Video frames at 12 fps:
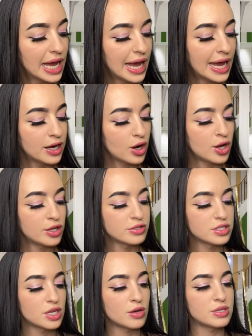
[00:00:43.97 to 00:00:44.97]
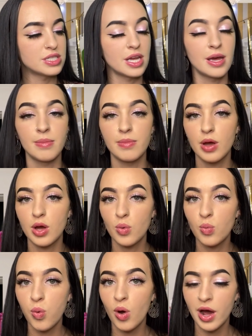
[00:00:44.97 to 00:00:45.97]
and also some
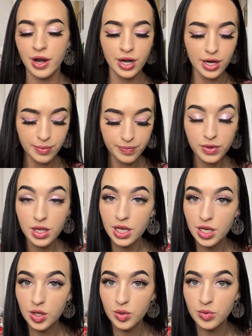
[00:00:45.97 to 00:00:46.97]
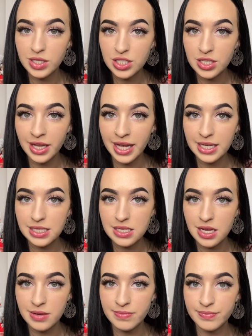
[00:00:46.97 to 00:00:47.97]
water. Would you like
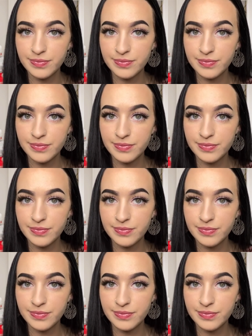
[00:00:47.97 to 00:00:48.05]
some?